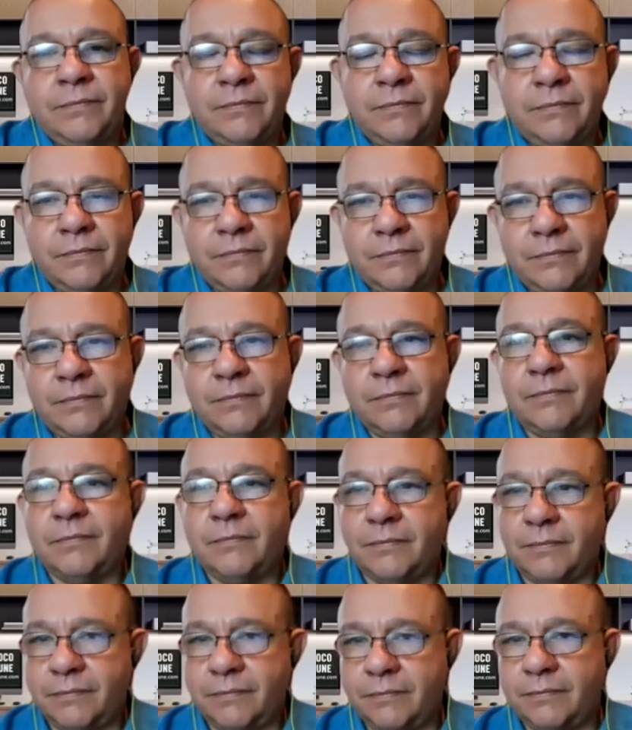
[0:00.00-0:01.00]

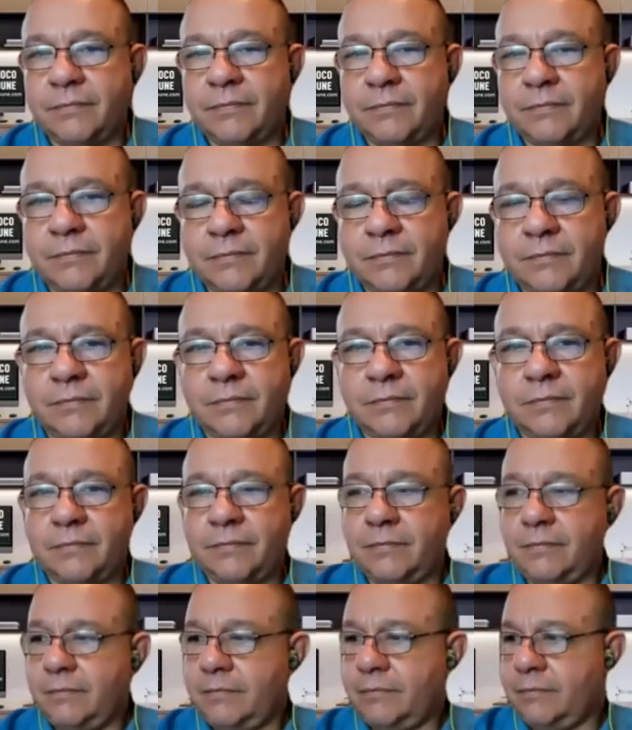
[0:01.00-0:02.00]

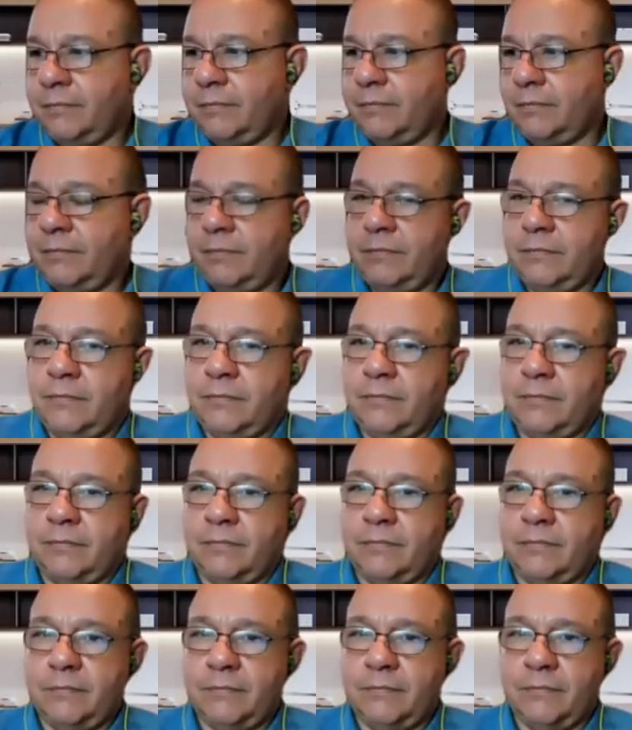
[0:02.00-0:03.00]

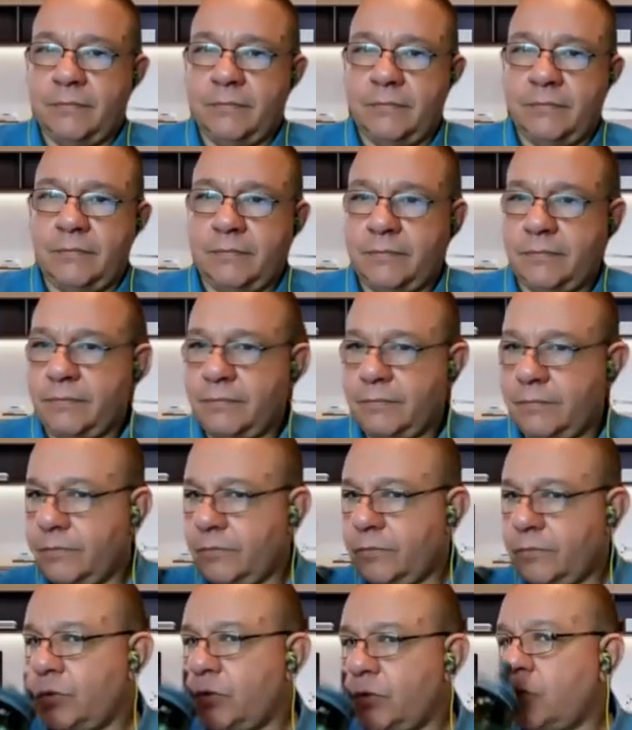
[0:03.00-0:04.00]

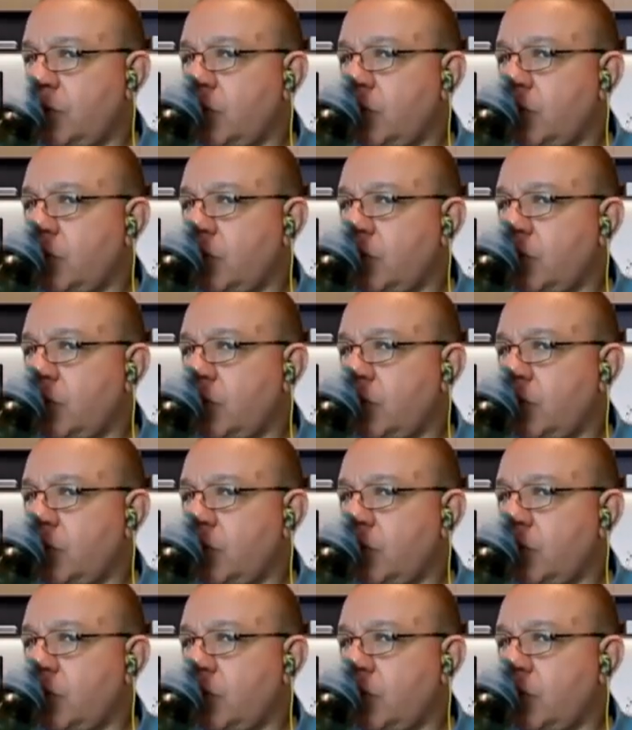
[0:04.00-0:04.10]
(not speaking)